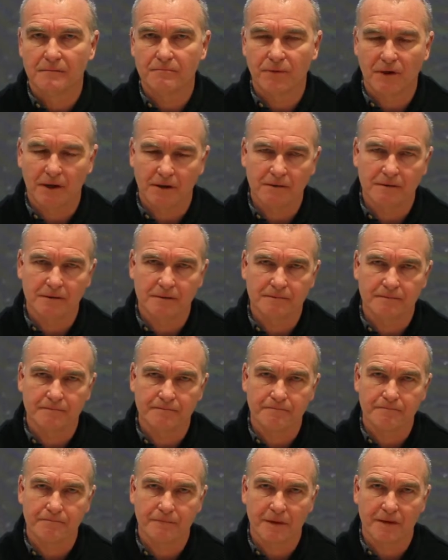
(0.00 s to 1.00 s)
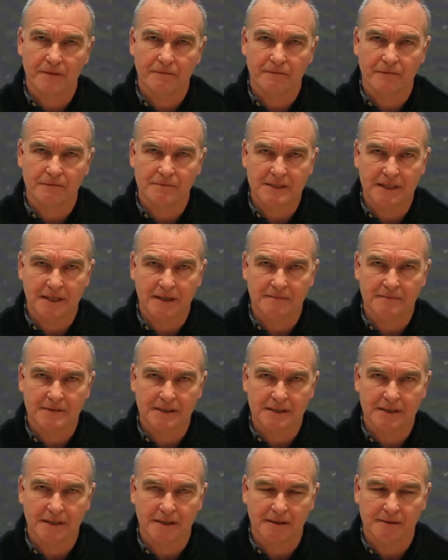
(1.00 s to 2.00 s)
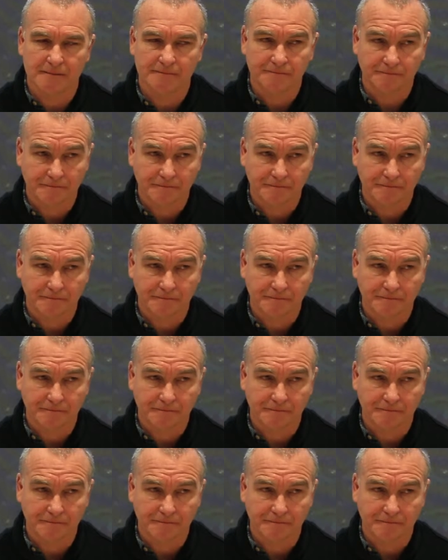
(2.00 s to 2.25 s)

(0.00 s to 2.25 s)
block them from time to time.